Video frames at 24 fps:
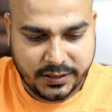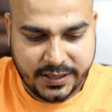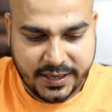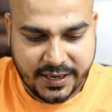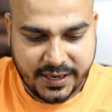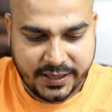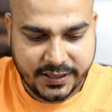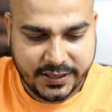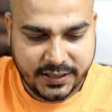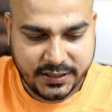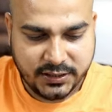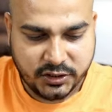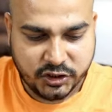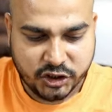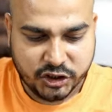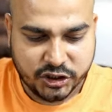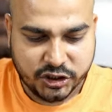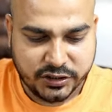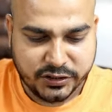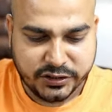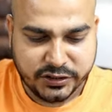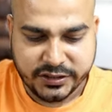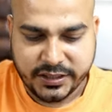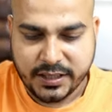data
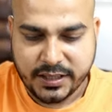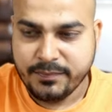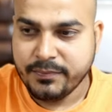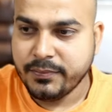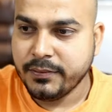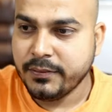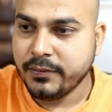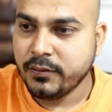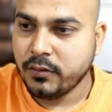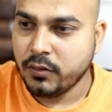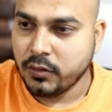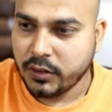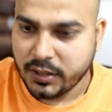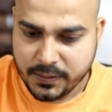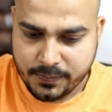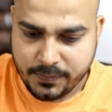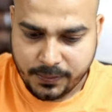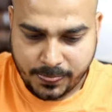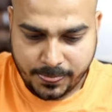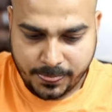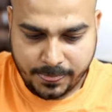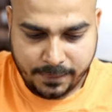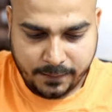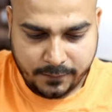ingestion step,
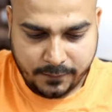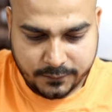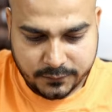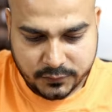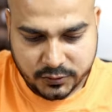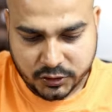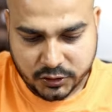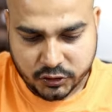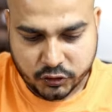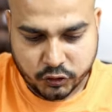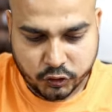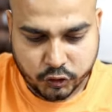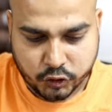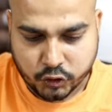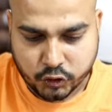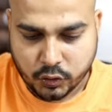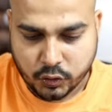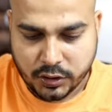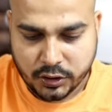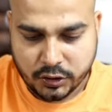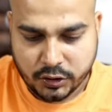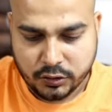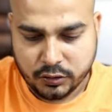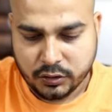okay? Just to
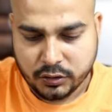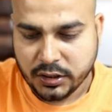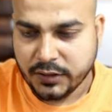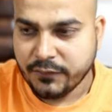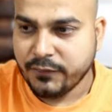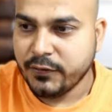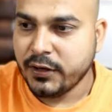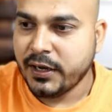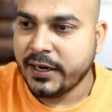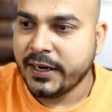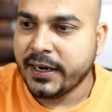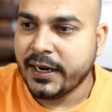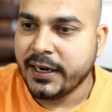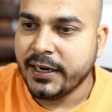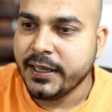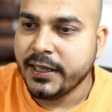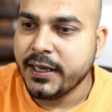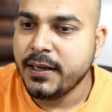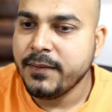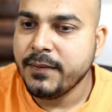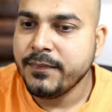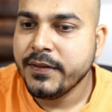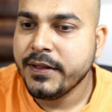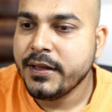show it to give you an
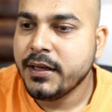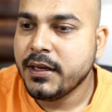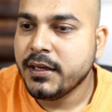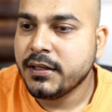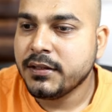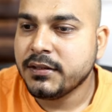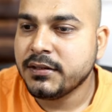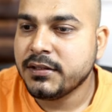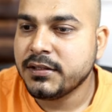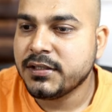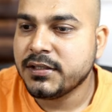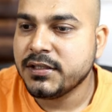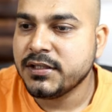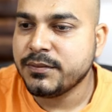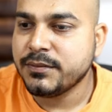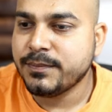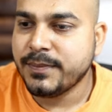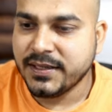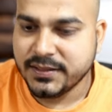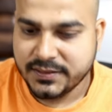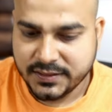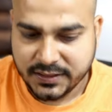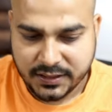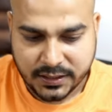idea. This is
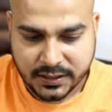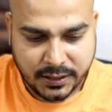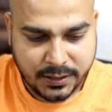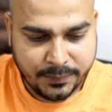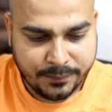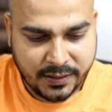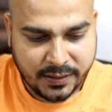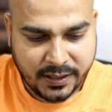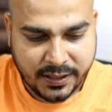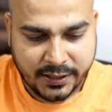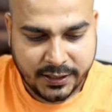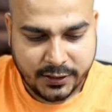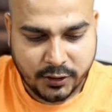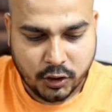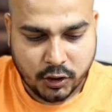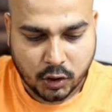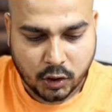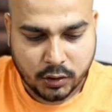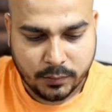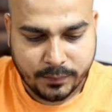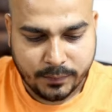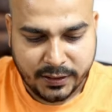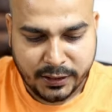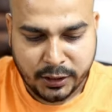basically my
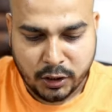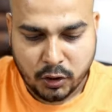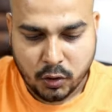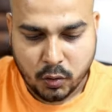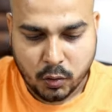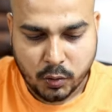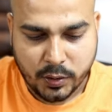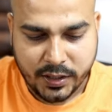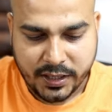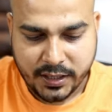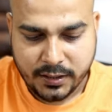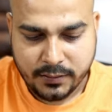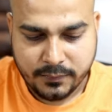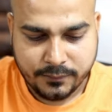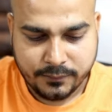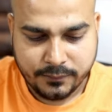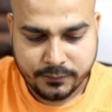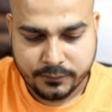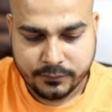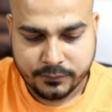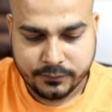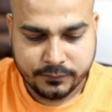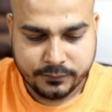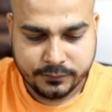document loading,
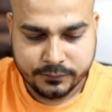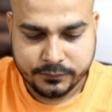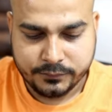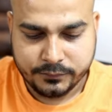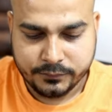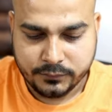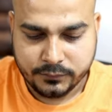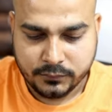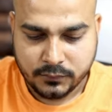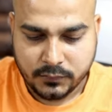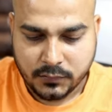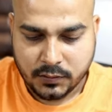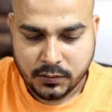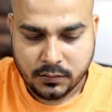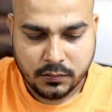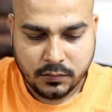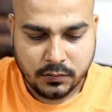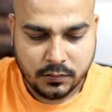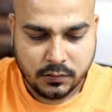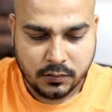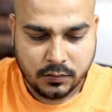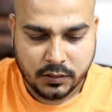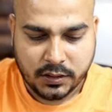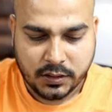
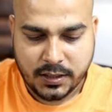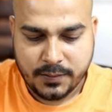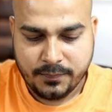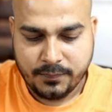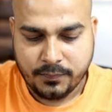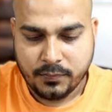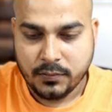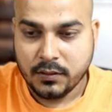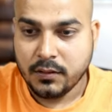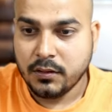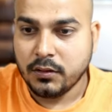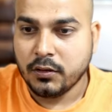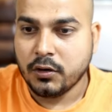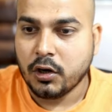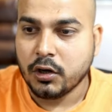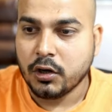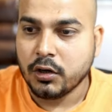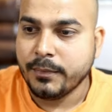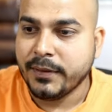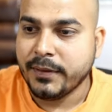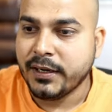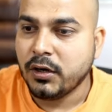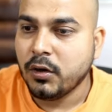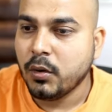okay?
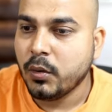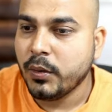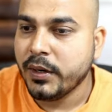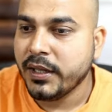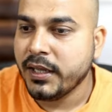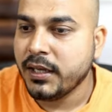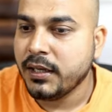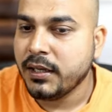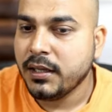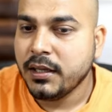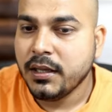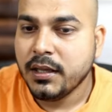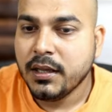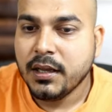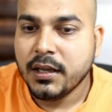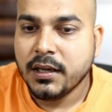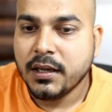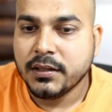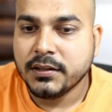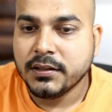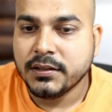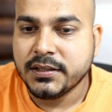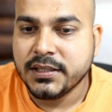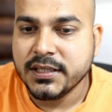Document loading.
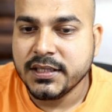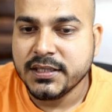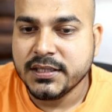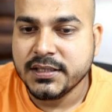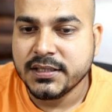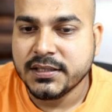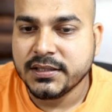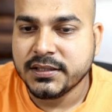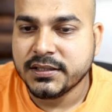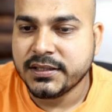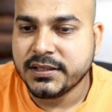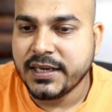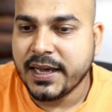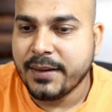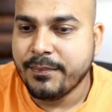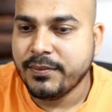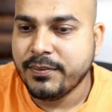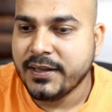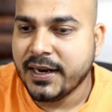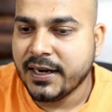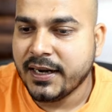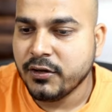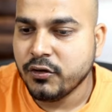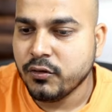This
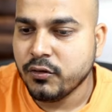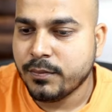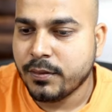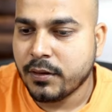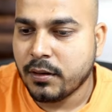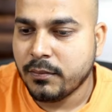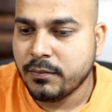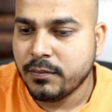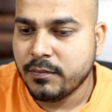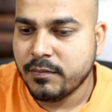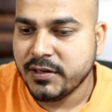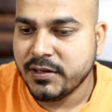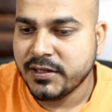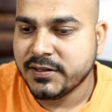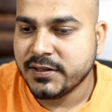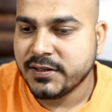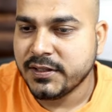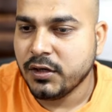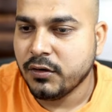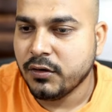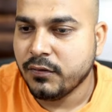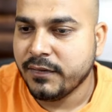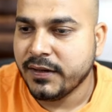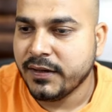step that you probably
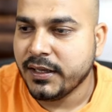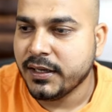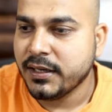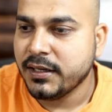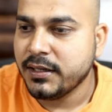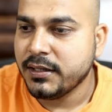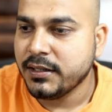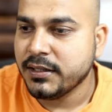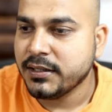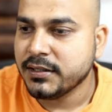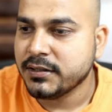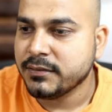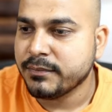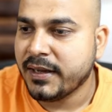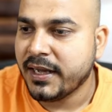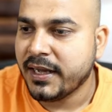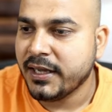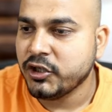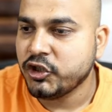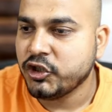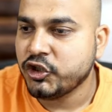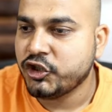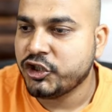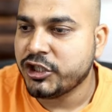see over here is
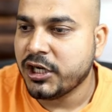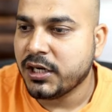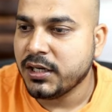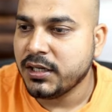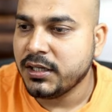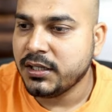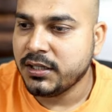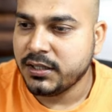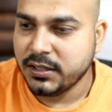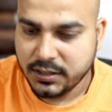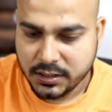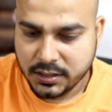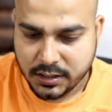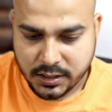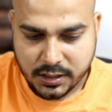my chunk,